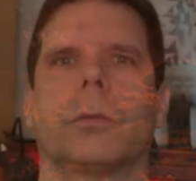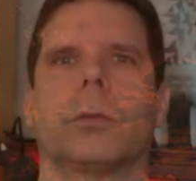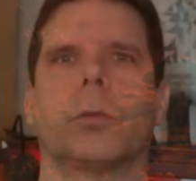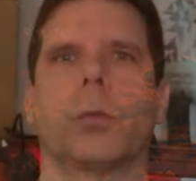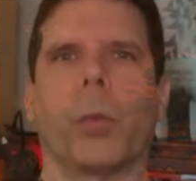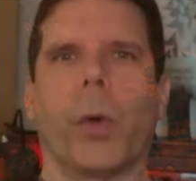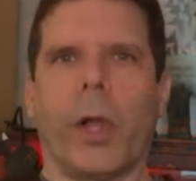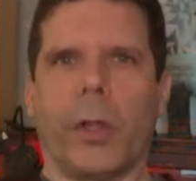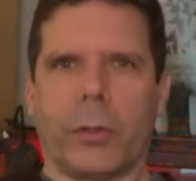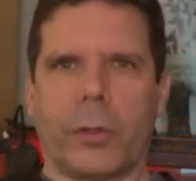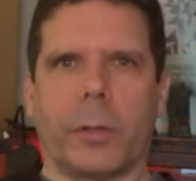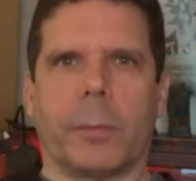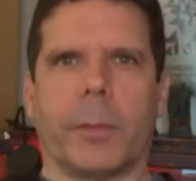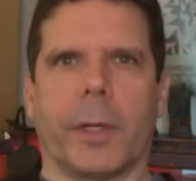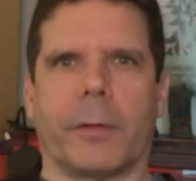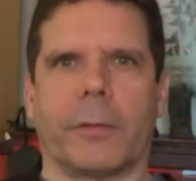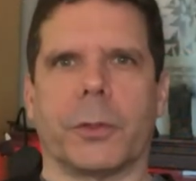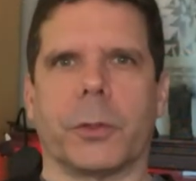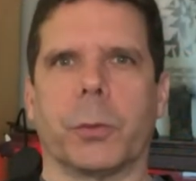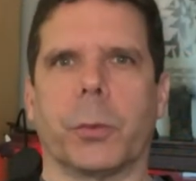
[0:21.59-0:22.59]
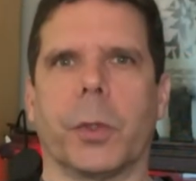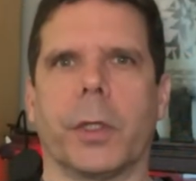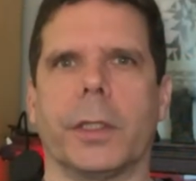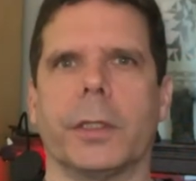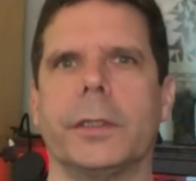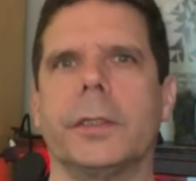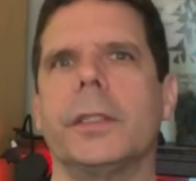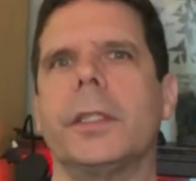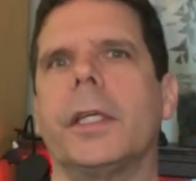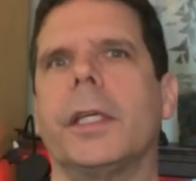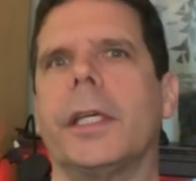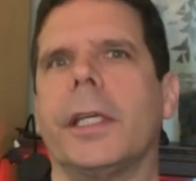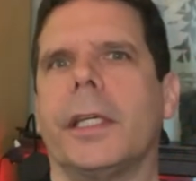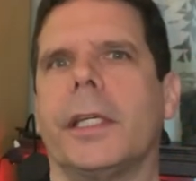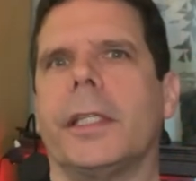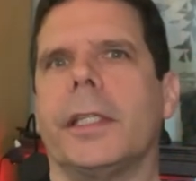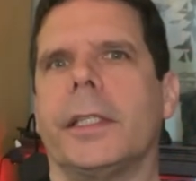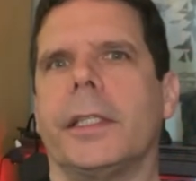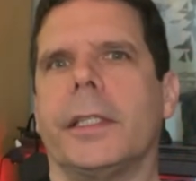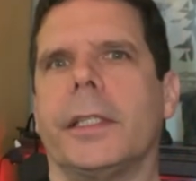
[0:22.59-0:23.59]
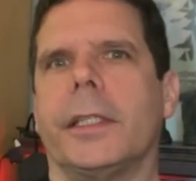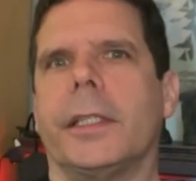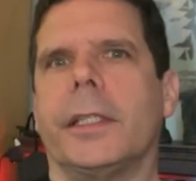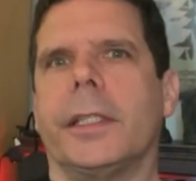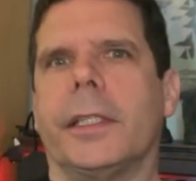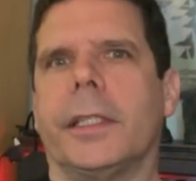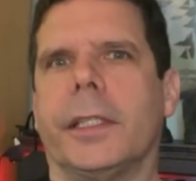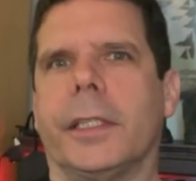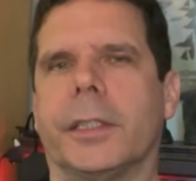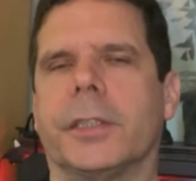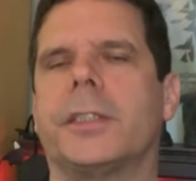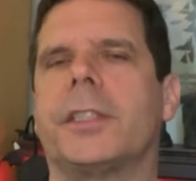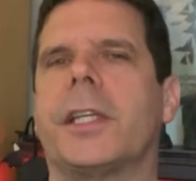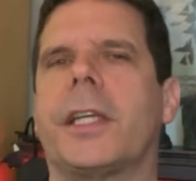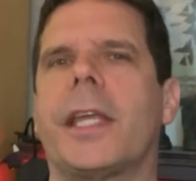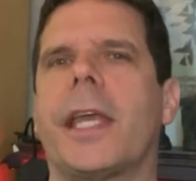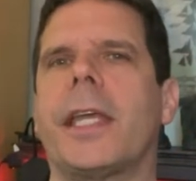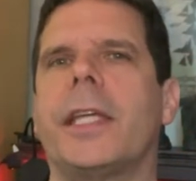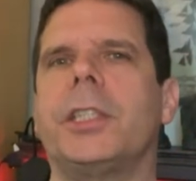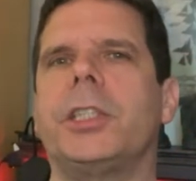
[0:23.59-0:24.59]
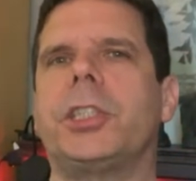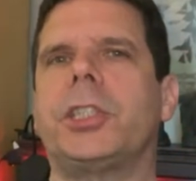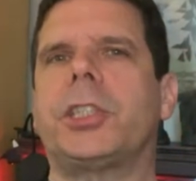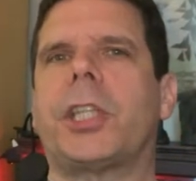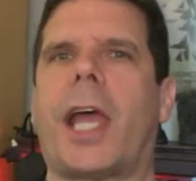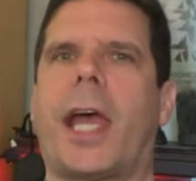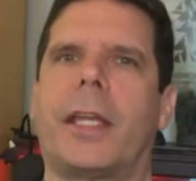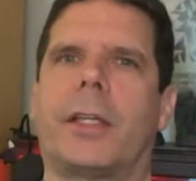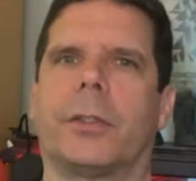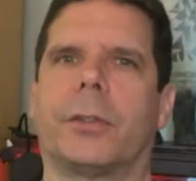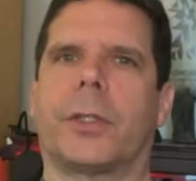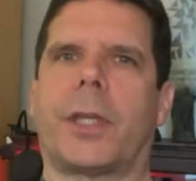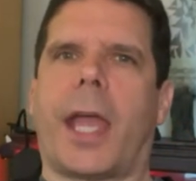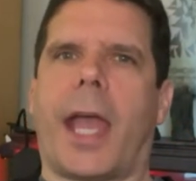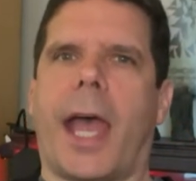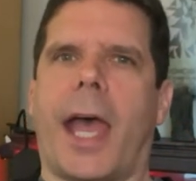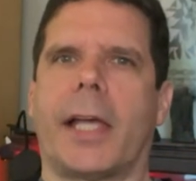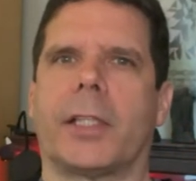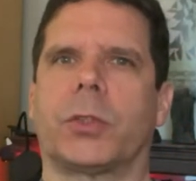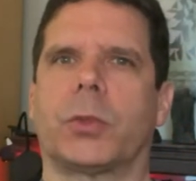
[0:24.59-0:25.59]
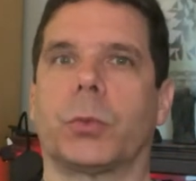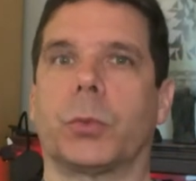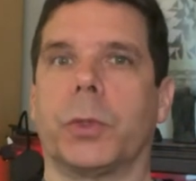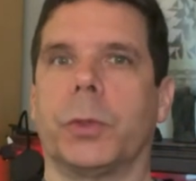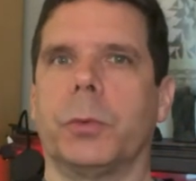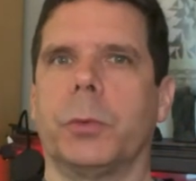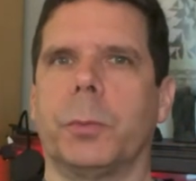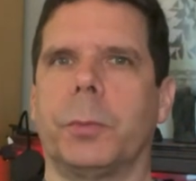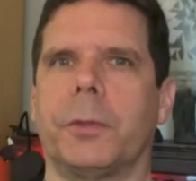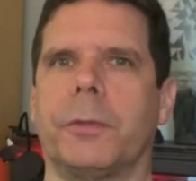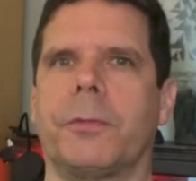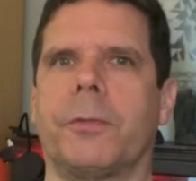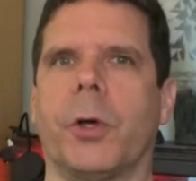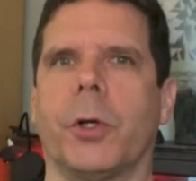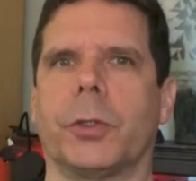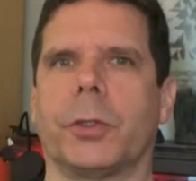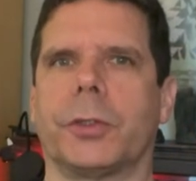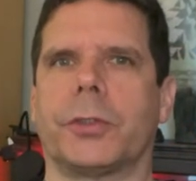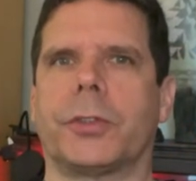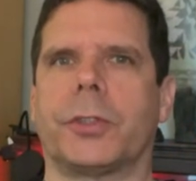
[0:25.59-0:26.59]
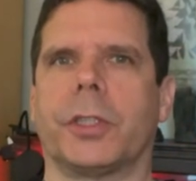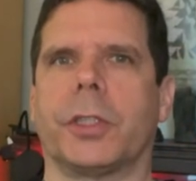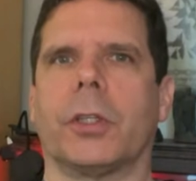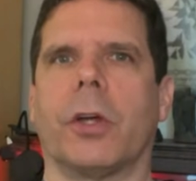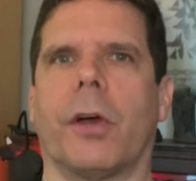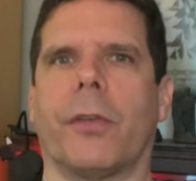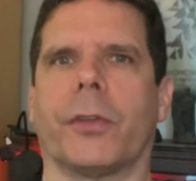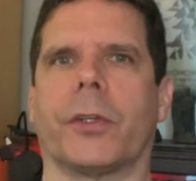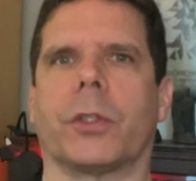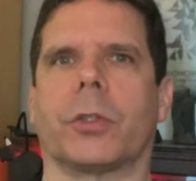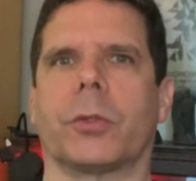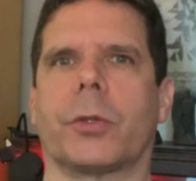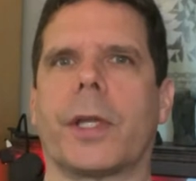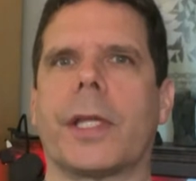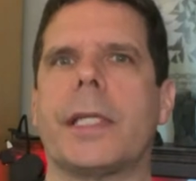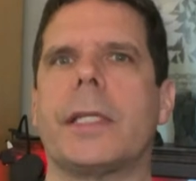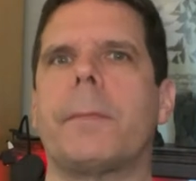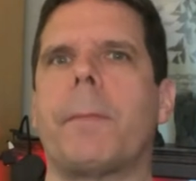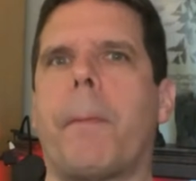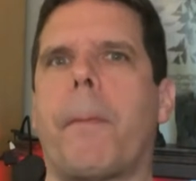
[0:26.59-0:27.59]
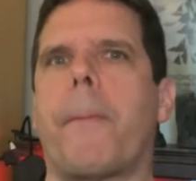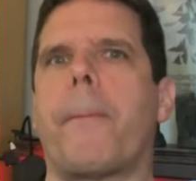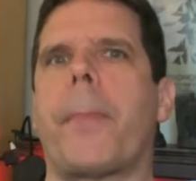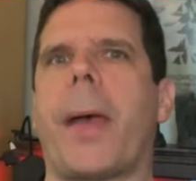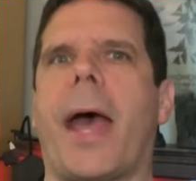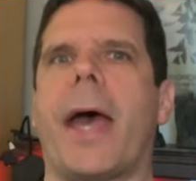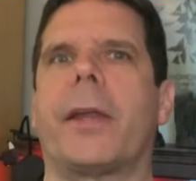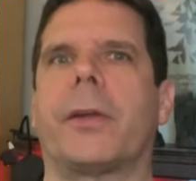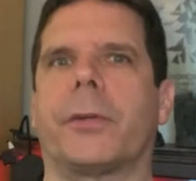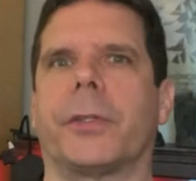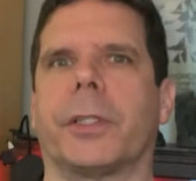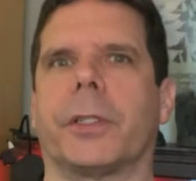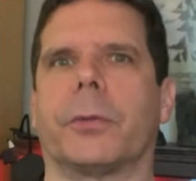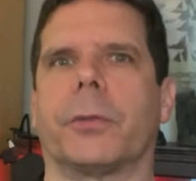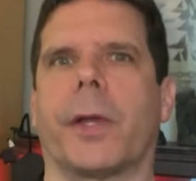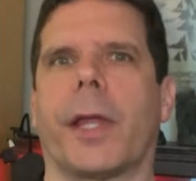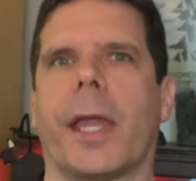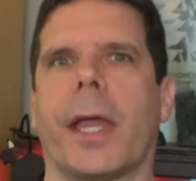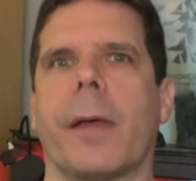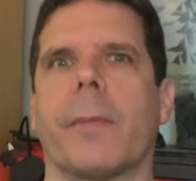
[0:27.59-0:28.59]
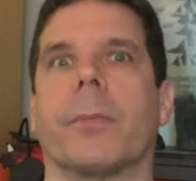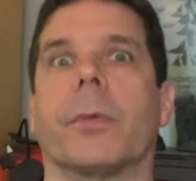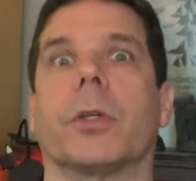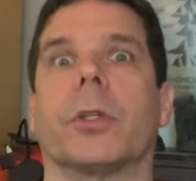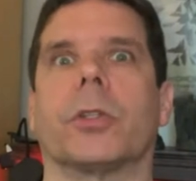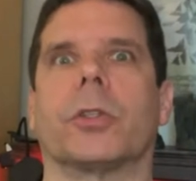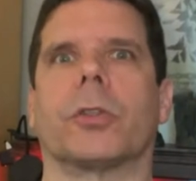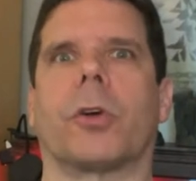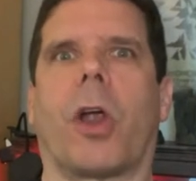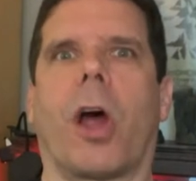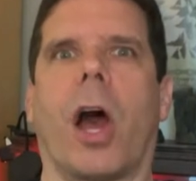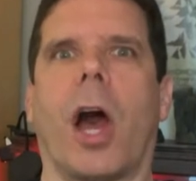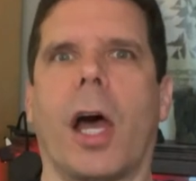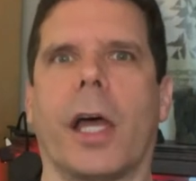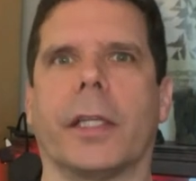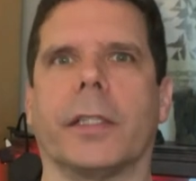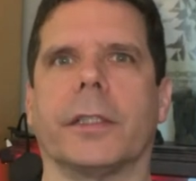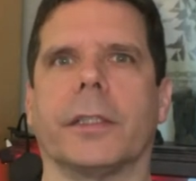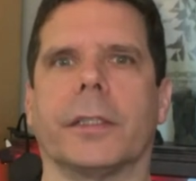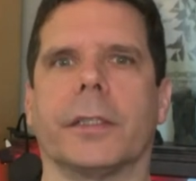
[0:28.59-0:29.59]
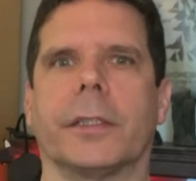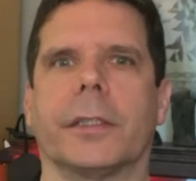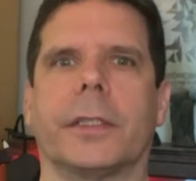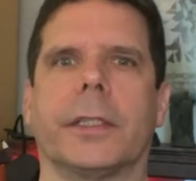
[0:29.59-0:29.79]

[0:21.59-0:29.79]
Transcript: Welcome, everyone. In today's Shadowcast, we will be focusing on the great battering ram, Grond.